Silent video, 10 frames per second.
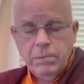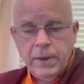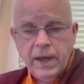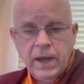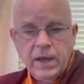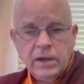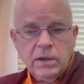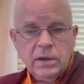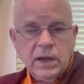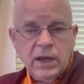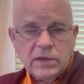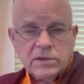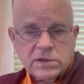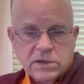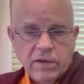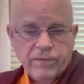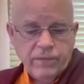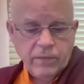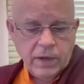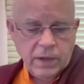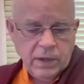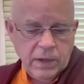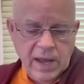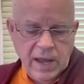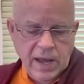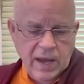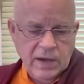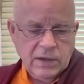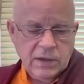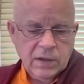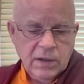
pain and suffering and